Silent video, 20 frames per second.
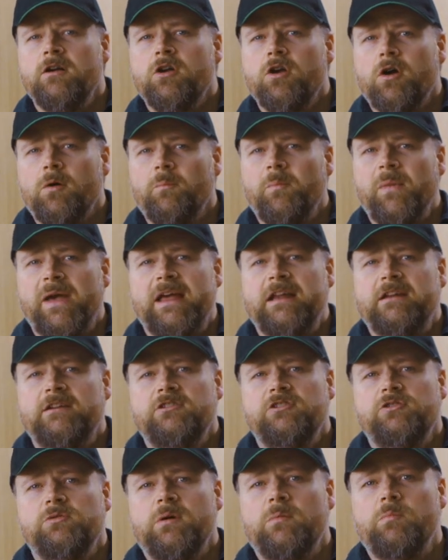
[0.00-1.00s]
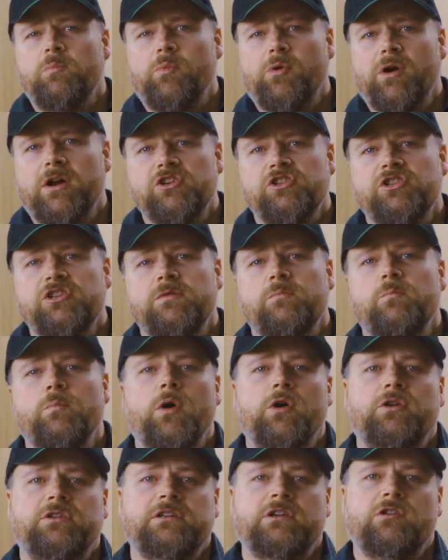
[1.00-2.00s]
compared to a brushed
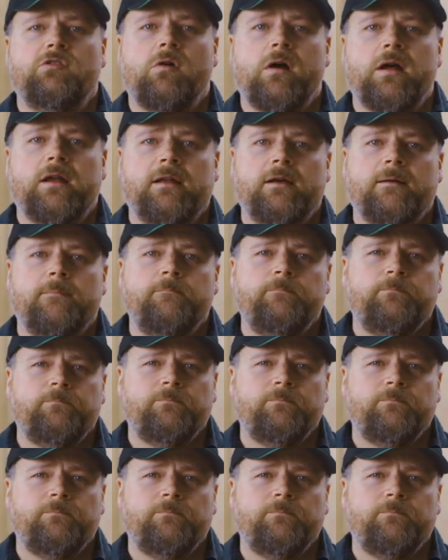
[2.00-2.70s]
motor grinder.